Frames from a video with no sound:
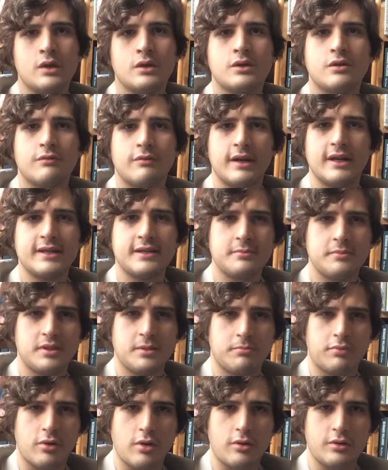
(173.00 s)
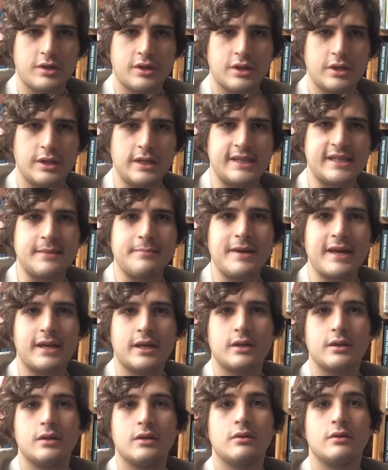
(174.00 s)
So Ransom's approach is to
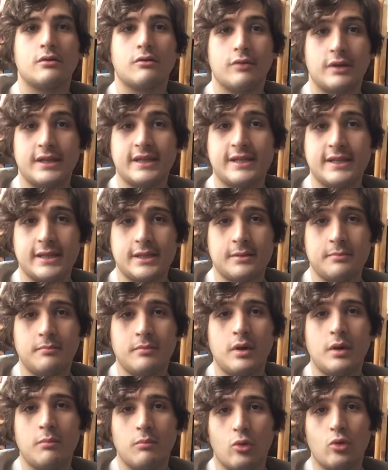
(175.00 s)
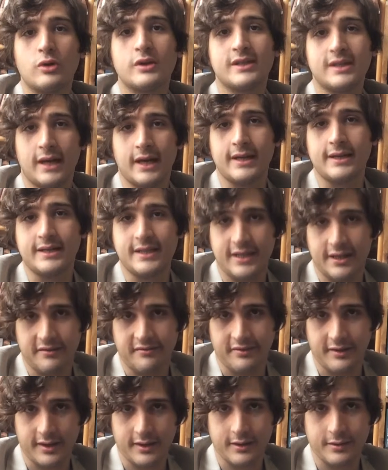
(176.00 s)
make criticism more
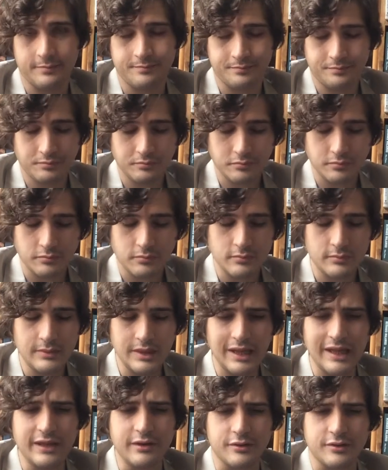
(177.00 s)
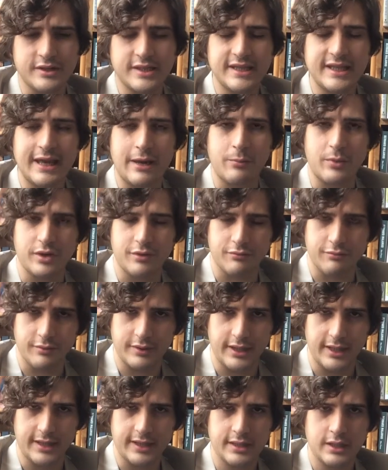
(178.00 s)
scientific. And you'll see that when you
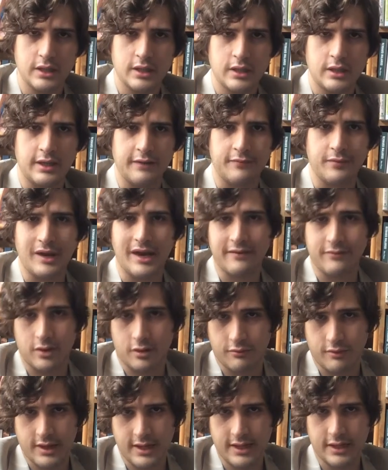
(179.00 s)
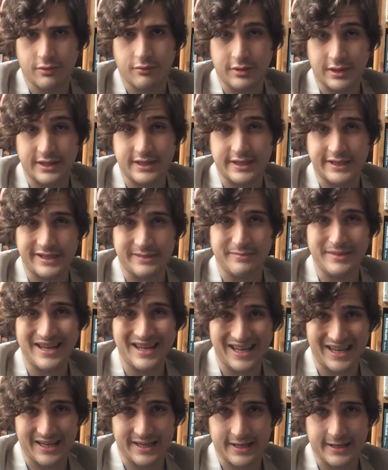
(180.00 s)
read, if you haven't already, Criticism
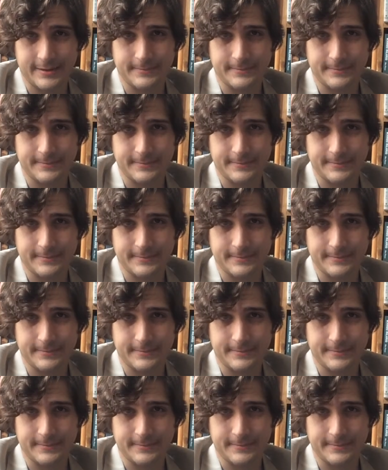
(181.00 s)
Inc.